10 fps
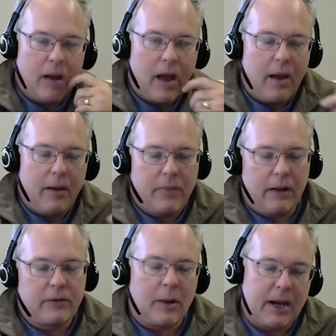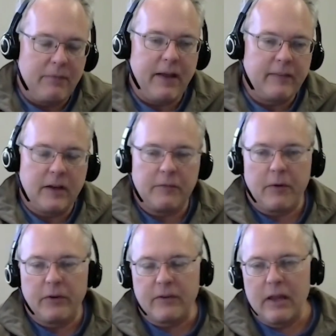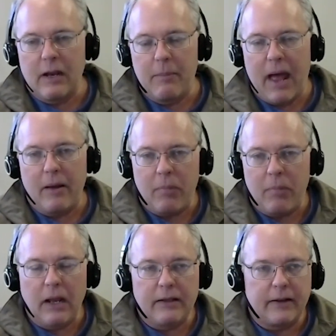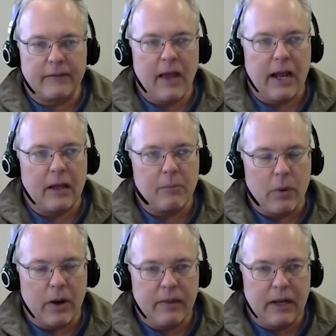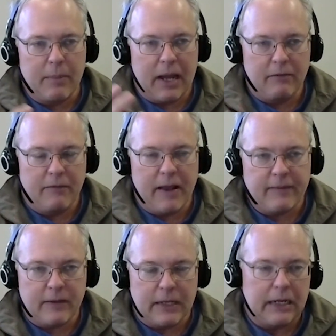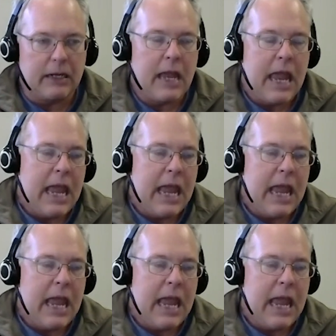I'll talk about investing first and then about politics second, but when I think about investing,